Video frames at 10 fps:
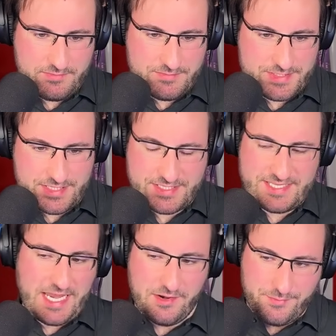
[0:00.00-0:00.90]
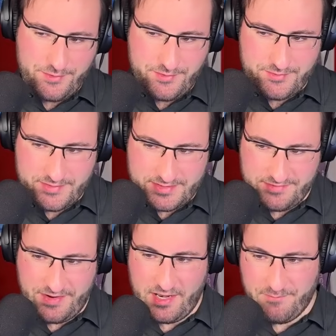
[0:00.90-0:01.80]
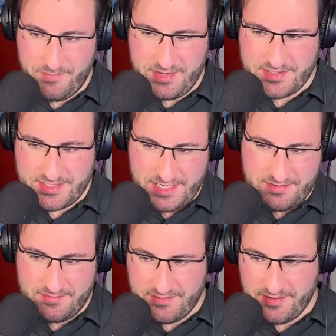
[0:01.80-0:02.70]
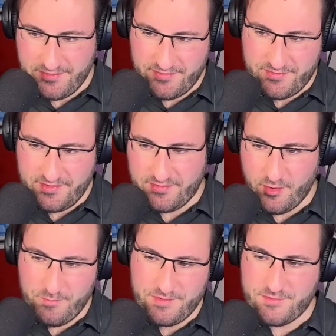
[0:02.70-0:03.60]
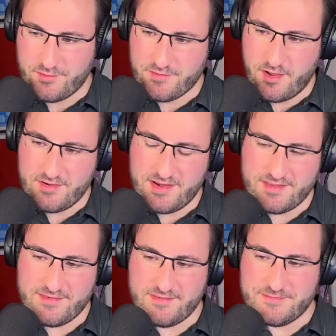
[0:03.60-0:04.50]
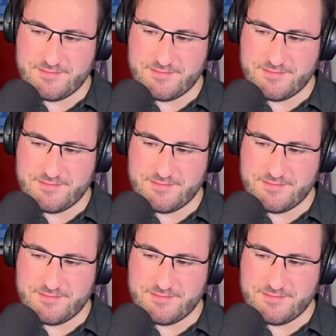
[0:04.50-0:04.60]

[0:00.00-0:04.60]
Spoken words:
sustainable development in this open source context.